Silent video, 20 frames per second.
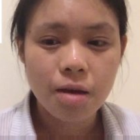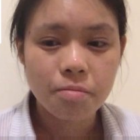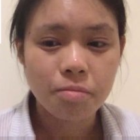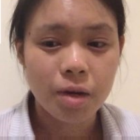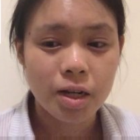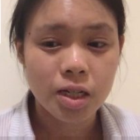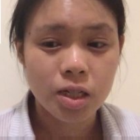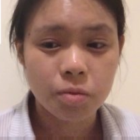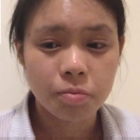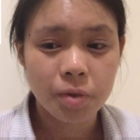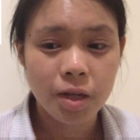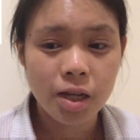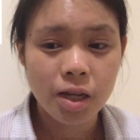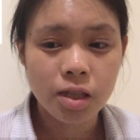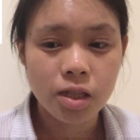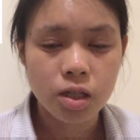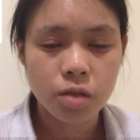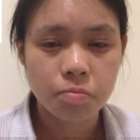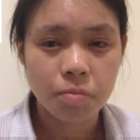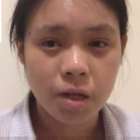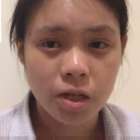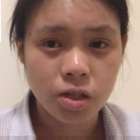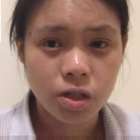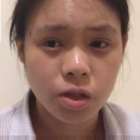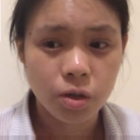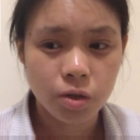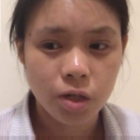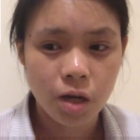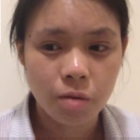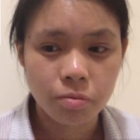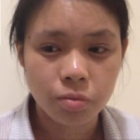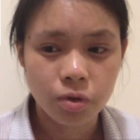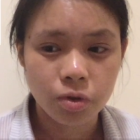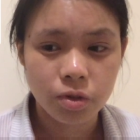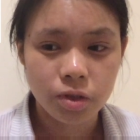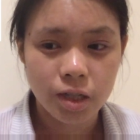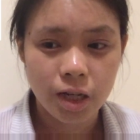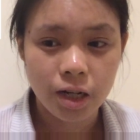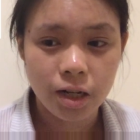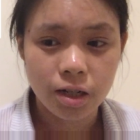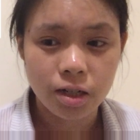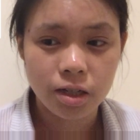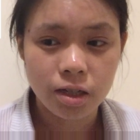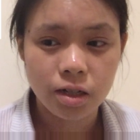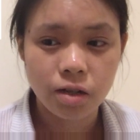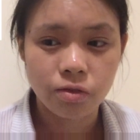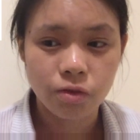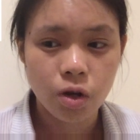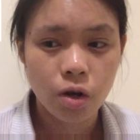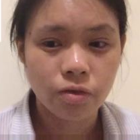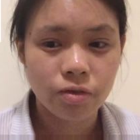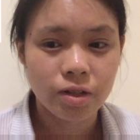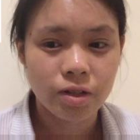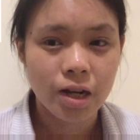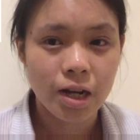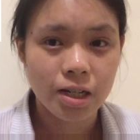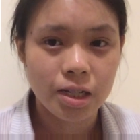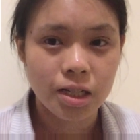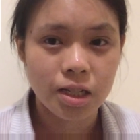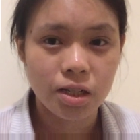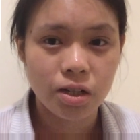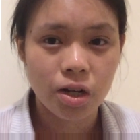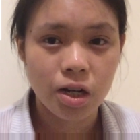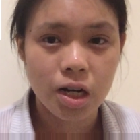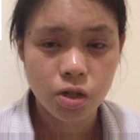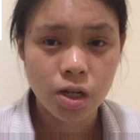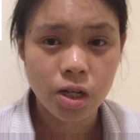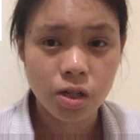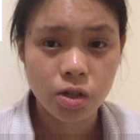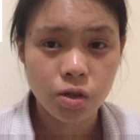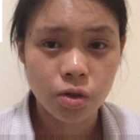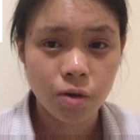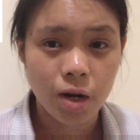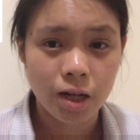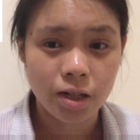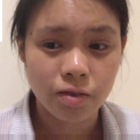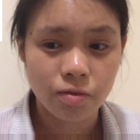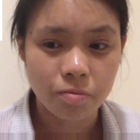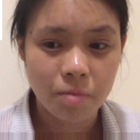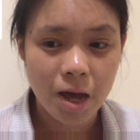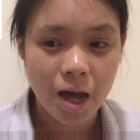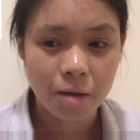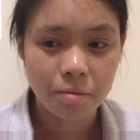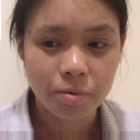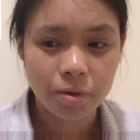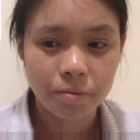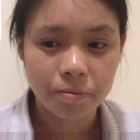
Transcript: By displaying the spatio-temporal data of COVID-19 on an interactive map,